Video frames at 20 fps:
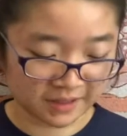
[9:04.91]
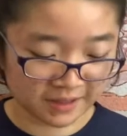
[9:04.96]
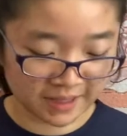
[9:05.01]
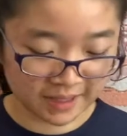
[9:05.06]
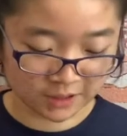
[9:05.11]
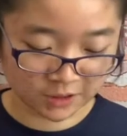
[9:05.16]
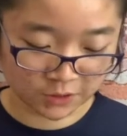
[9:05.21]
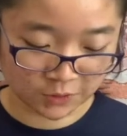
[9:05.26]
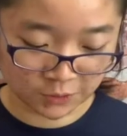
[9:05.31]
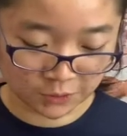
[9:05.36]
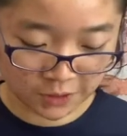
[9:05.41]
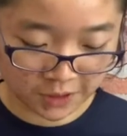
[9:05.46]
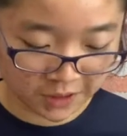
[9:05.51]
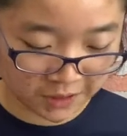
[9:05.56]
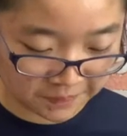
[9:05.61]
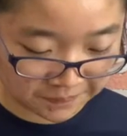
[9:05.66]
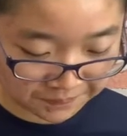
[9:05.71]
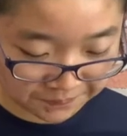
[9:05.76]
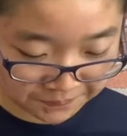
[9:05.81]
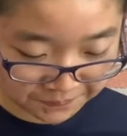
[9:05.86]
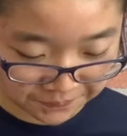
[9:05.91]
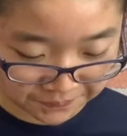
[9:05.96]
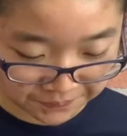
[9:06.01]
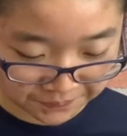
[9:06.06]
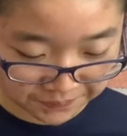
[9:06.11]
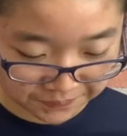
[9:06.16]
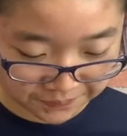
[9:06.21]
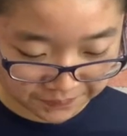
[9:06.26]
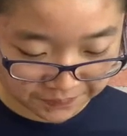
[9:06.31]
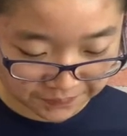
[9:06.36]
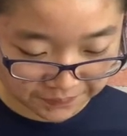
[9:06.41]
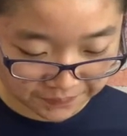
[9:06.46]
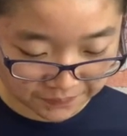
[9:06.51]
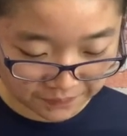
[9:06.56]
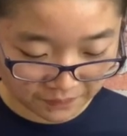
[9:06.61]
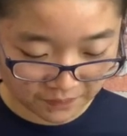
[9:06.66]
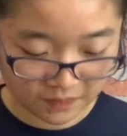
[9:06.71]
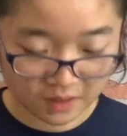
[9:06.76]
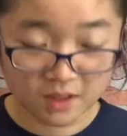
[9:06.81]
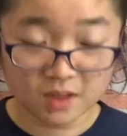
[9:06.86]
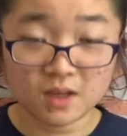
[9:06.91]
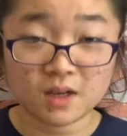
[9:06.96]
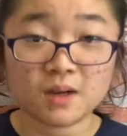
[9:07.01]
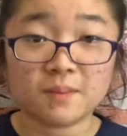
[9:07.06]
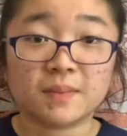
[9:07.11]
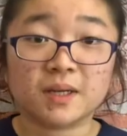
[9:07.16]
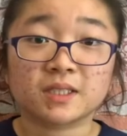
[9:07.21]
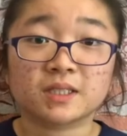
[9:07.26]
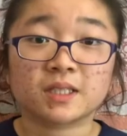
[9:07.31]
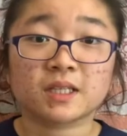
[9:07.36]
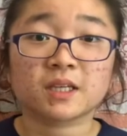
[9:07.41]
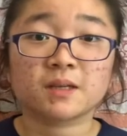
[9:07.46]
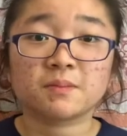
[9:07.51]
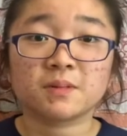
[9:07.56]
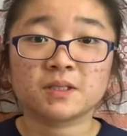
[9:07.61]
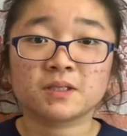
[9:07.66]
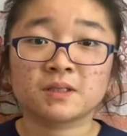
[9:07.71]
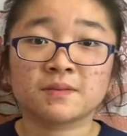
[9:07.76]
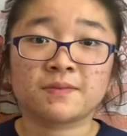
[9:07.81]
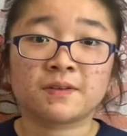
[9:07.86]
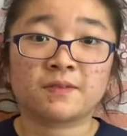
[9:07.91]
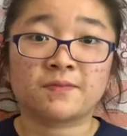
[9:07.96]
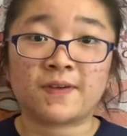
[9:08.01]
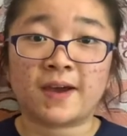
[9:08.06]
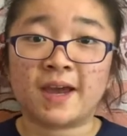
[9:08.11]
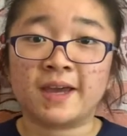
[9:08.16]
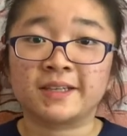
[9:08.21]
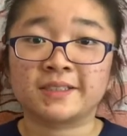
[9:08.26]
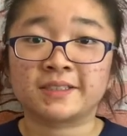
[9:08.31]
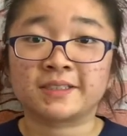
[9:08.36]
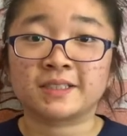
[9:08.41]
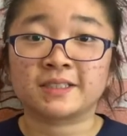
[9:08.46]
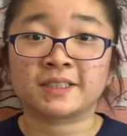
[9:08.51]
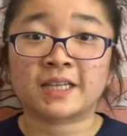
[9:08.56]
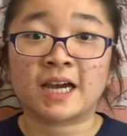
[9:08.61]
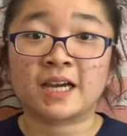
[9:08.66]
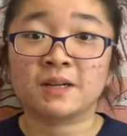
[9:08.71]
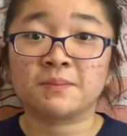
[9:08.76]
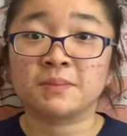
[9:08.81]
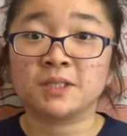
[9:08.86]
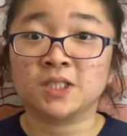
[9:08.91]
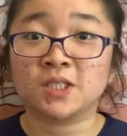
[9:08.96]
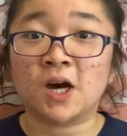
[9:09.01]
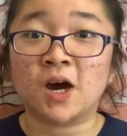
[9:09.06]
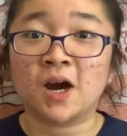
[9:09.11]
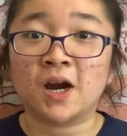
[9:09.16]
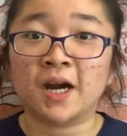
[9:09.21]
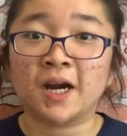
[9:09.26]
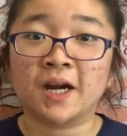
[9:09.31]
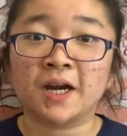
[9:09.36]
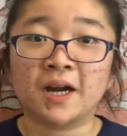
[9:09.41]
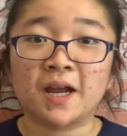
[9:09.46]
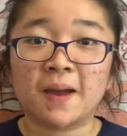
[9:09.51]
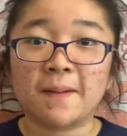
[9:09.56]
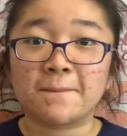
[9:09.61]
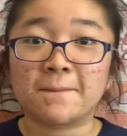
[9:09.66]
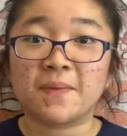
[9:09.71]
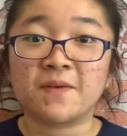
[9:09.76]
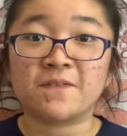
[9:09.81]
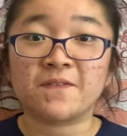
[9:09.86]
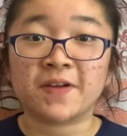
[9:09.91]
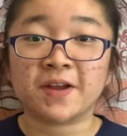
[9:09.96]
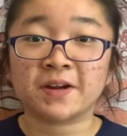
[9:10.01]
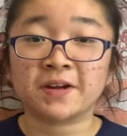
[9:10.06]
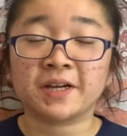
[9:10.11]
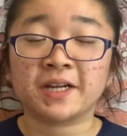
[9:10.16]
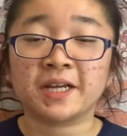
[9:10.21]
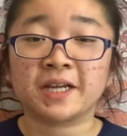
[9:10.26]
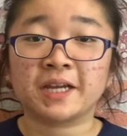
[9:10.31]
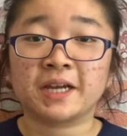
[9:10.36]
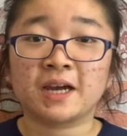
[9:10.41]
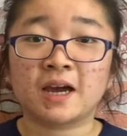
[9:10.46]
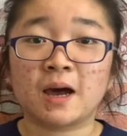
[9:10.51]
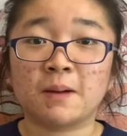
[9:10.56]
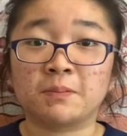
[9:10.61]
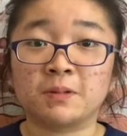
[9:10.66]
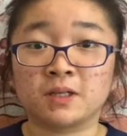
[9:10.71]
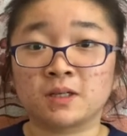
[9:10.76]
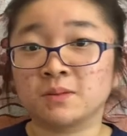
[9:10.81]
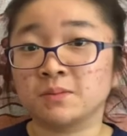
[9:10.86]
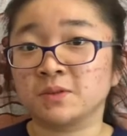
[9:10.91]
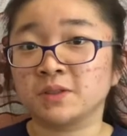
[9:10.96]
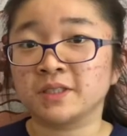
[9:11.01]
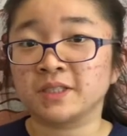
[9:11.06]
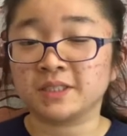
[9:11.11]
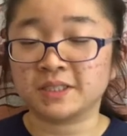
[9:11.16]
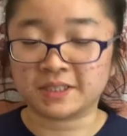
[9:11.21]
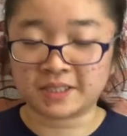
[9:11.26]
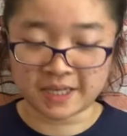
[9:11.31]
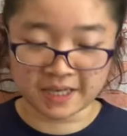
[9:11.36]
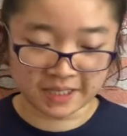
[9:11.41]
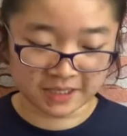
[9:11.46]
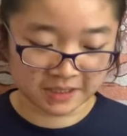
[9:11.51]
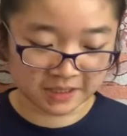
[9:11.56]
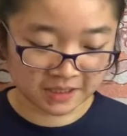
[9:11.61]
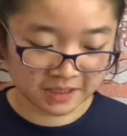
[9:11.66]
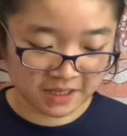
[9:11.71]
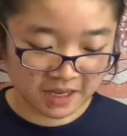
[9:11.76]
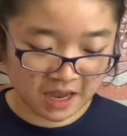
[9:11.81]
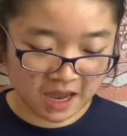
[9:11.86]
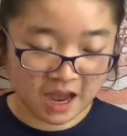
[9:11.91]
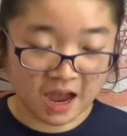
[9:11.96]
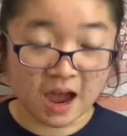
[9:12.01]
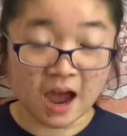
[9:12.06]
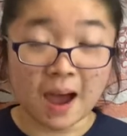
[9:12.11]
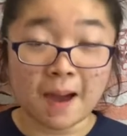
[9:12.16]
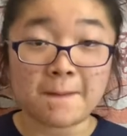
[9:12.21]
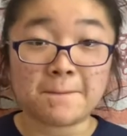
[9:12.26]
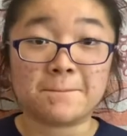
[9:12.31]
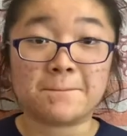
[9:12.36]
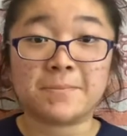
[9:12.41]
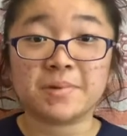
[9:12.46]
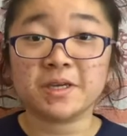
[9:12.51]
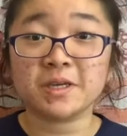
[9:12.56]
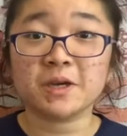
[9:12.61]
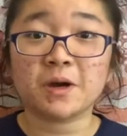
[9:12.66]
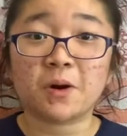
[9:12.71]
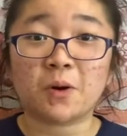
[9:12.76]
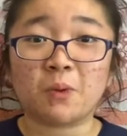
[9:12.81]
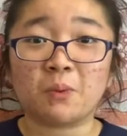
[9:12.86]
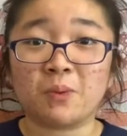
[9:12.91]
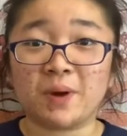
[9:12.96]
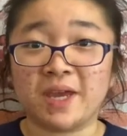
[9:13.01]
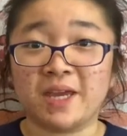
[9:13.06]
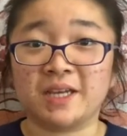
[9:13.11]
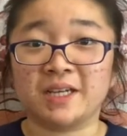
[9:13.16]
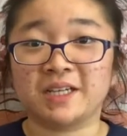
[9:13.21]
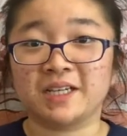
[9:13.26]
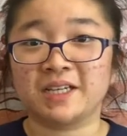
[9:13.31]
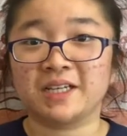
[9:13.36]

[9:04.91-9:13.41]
next school year. My second piece of advice is kind of bizarre, but very applicable in this case. Be awake.